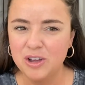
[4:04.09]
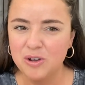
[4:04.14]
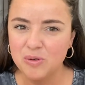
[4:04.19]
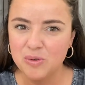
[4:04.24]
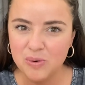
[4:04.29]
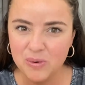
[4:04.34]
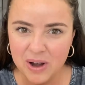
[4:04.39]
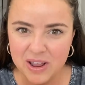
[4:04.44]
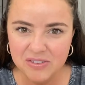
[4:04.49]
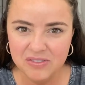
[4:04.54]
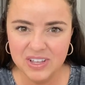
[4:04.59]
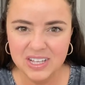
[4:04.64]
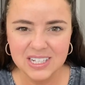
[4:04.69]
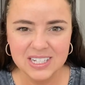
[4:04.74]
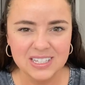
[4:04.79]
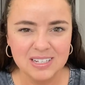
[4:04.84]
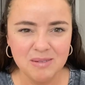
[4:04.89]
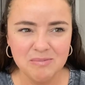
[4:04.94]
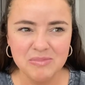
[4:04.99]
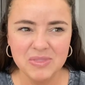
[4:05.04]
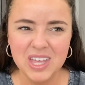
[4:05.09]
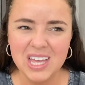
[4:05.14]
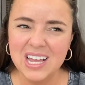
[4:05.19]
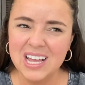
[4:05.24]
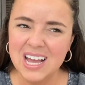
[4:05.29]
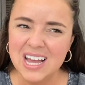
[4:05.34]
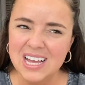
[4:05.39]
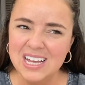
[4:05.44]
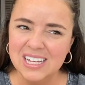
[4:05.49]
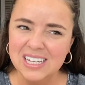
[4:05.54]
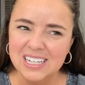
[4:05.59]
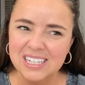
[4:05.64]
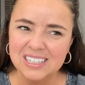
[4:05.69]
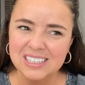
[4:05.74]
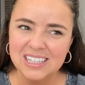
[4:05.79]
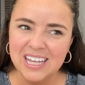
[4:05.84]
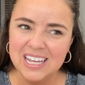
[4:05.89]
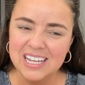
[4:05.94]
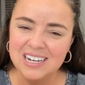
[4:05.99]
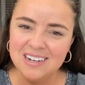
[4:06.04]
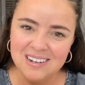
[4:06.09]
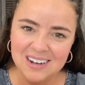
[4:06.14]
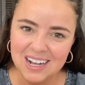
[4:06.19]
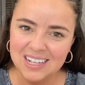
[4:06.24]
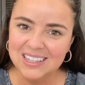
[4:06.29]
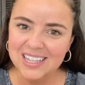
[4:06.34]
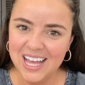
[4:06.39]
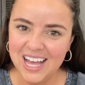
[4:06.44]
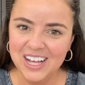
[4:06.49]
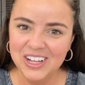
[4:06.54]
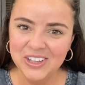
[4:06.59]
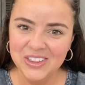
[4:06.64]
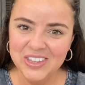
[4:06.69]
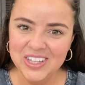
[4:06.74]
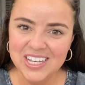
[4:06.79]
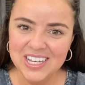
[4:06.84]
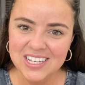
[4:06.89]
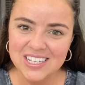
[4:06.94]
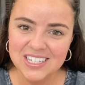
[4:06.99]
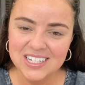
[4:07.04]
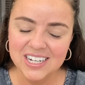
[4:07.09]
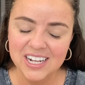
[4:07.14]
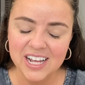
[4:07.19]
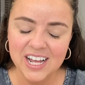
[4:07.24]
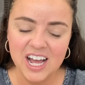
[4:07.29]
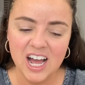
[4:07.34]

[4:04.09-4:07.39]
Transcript: craving something like not the healthiest,